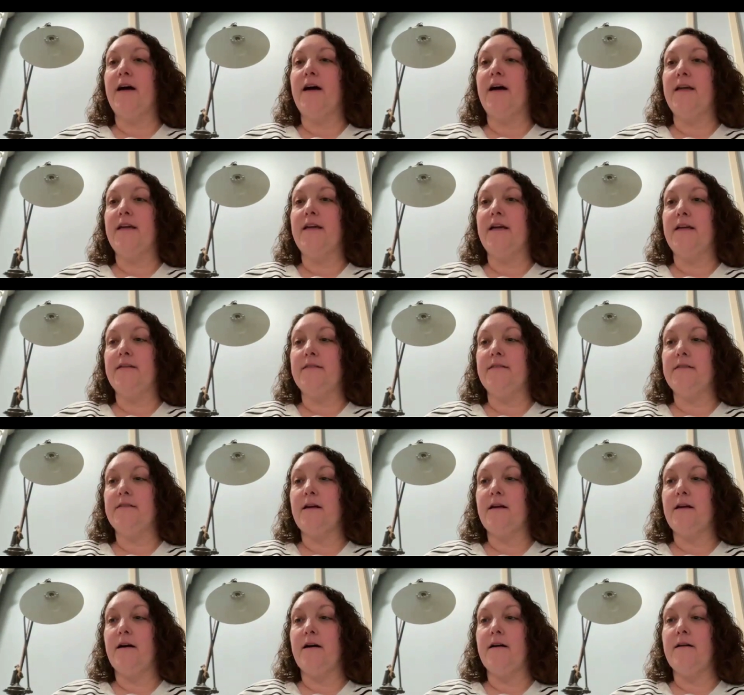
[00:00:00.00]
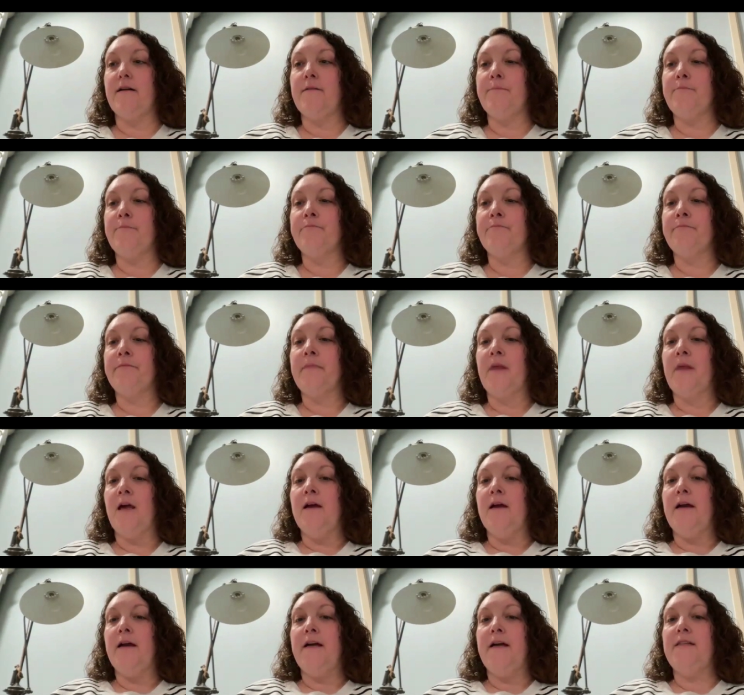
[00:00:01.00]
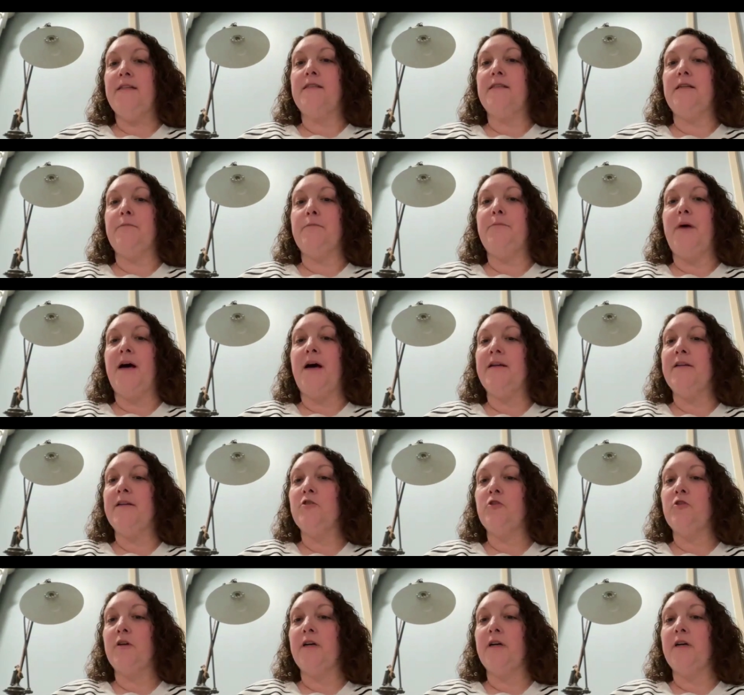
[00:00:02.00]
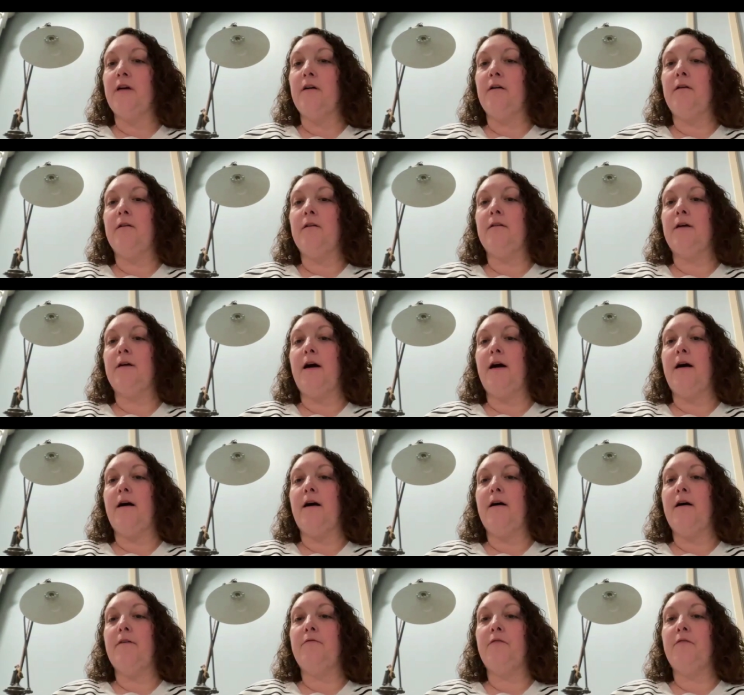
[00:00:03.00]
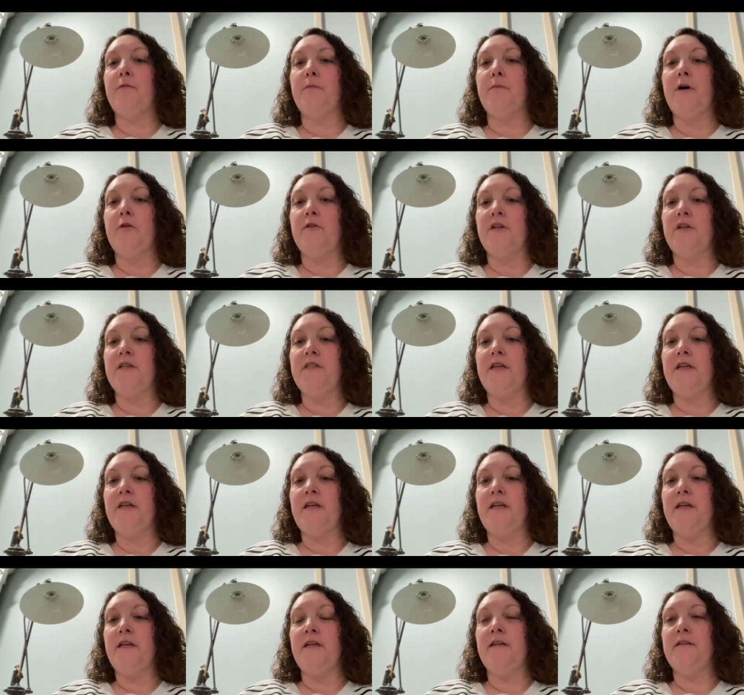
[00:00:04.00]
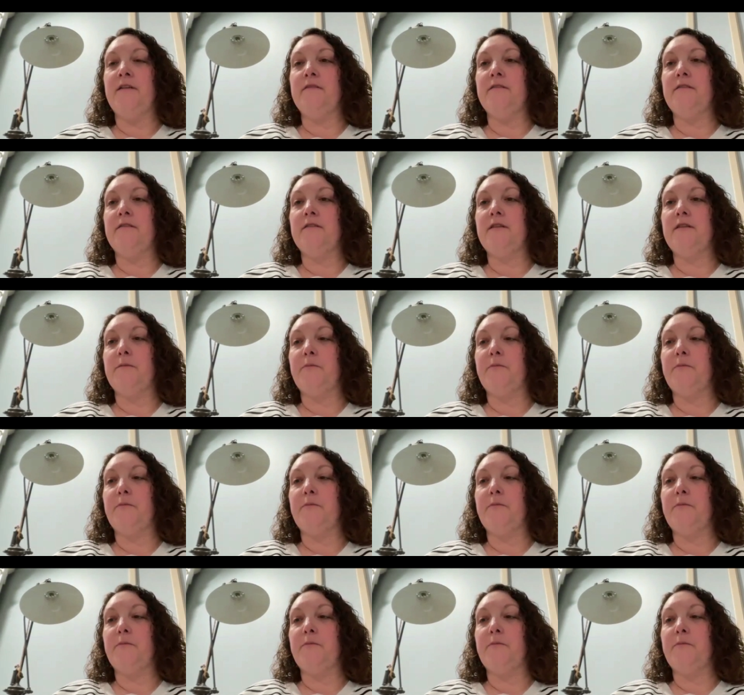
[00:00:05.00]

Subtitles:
I get it's the Benadryl, Famotidine, the